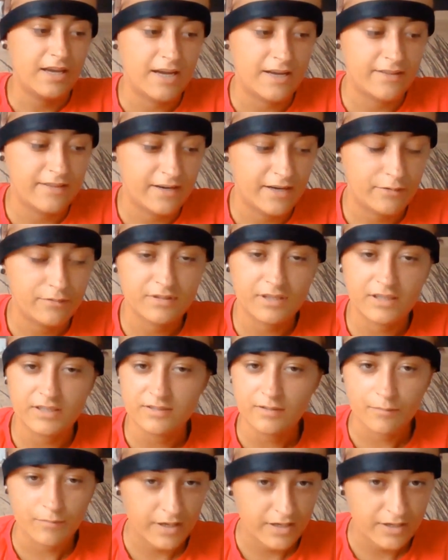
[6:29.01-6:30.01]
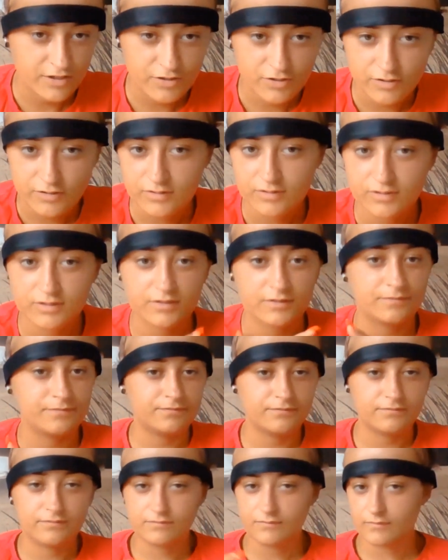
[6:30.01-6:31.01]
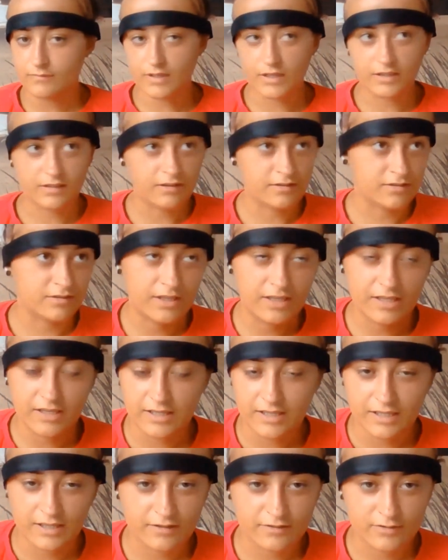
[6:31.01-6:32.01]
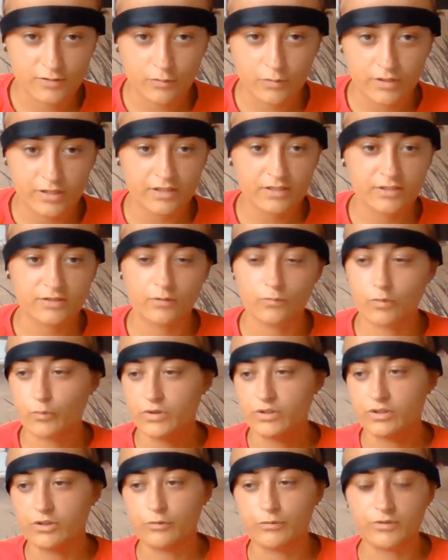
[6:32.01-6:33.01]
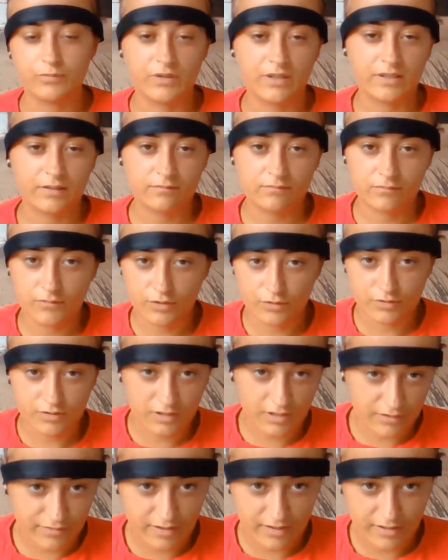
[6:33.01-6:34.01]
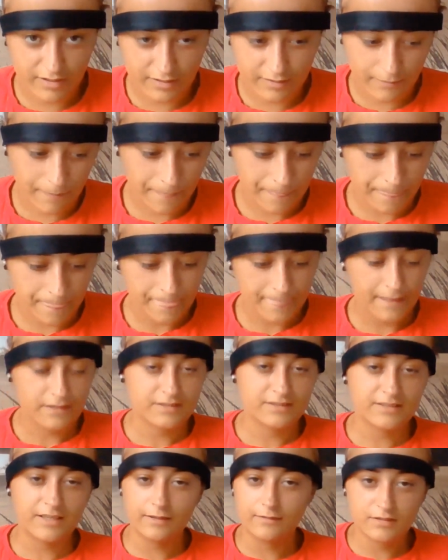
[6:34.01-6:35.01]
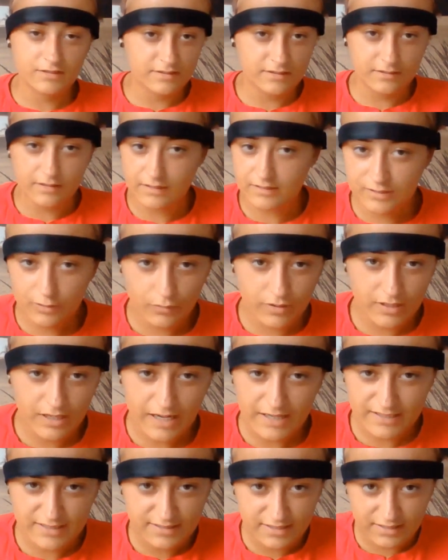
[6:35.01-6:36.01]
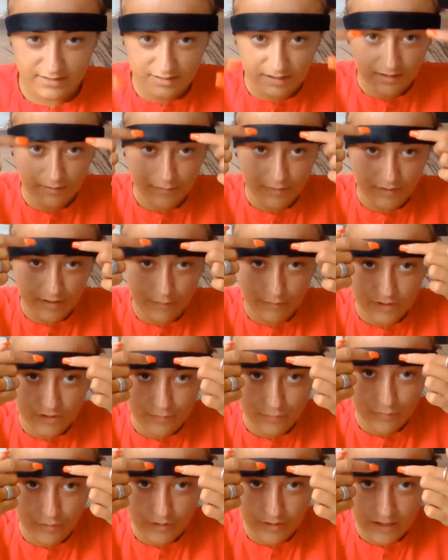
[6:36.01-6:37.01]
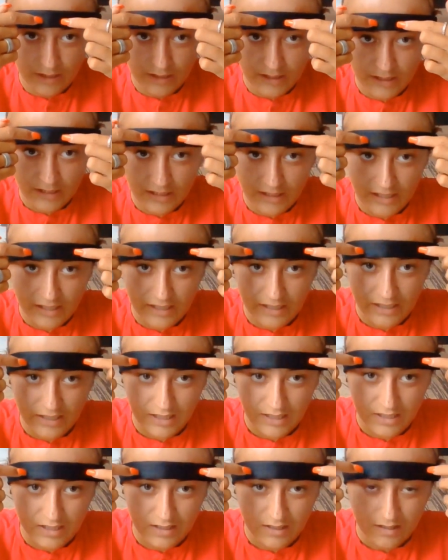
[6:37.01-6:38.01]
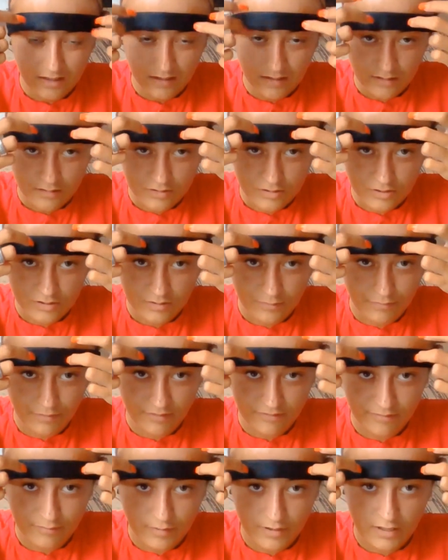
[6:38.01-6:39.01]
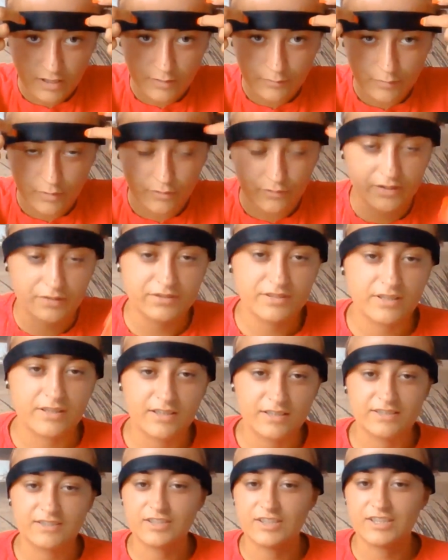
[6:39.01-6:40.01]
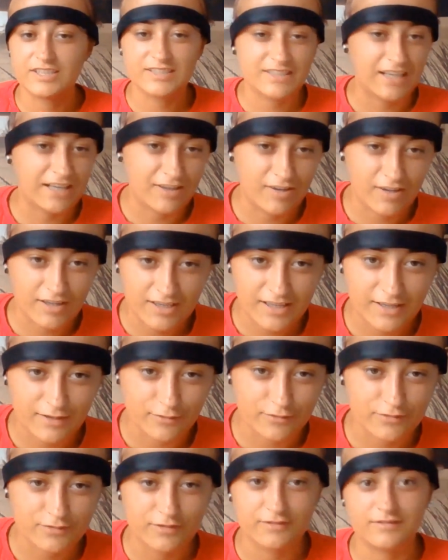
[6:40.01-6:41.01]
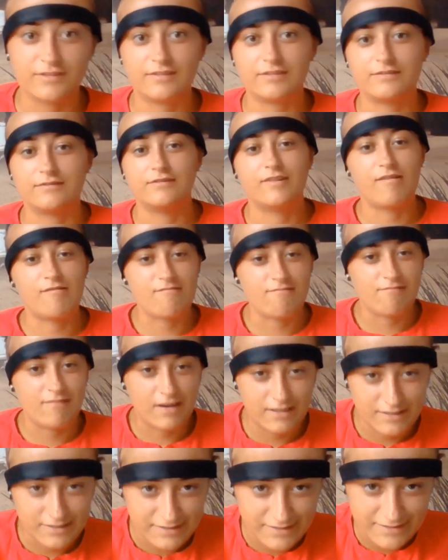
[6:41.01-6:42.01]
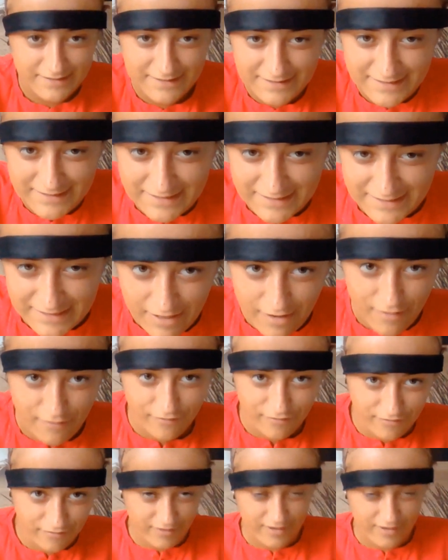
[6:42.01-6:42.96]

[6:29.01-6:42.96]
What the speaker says: And then he was like, some patients it doesn't kick in as quick, so what we do is we use another thing. So it's still an anaesthetic, but they were just putting it here, just above my eyebrow, and he said this is going to sting like hell. So I was like, great stuff.